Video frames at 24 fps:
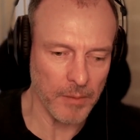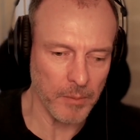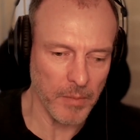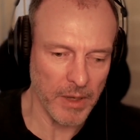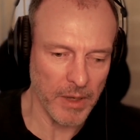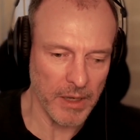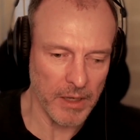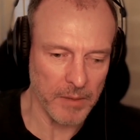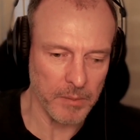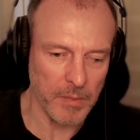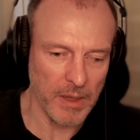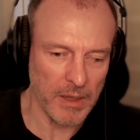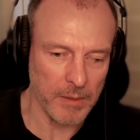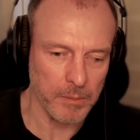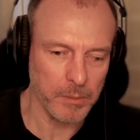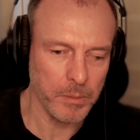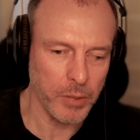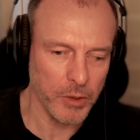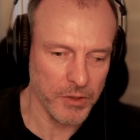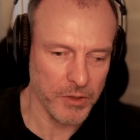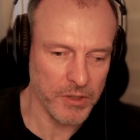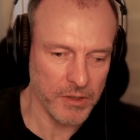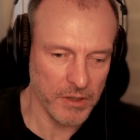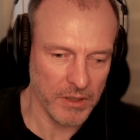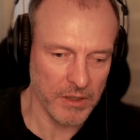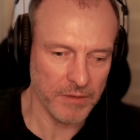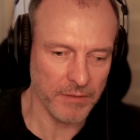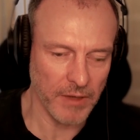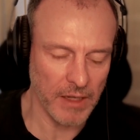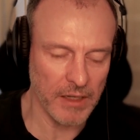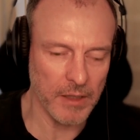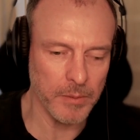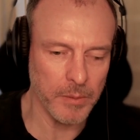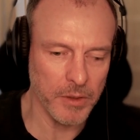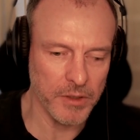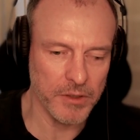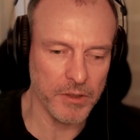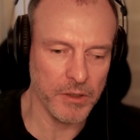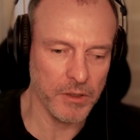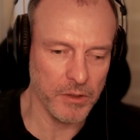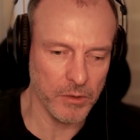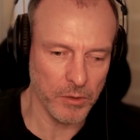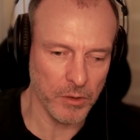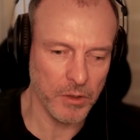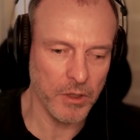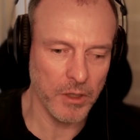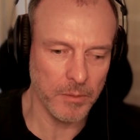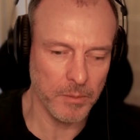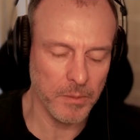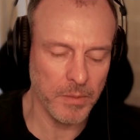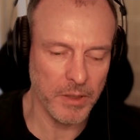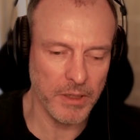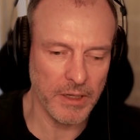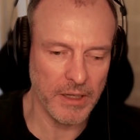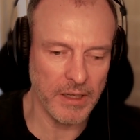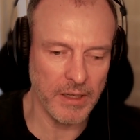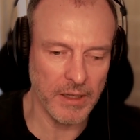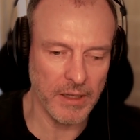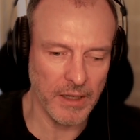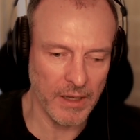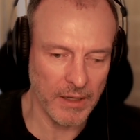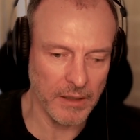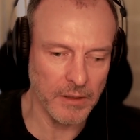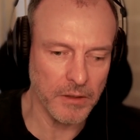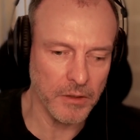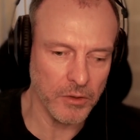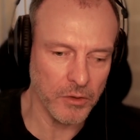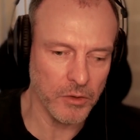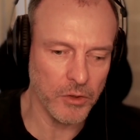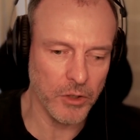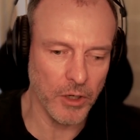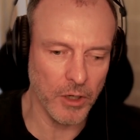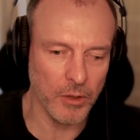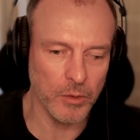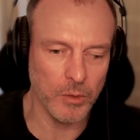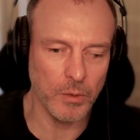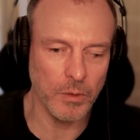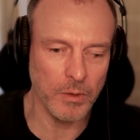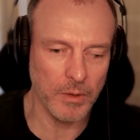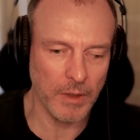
It puts the developers at your company in control.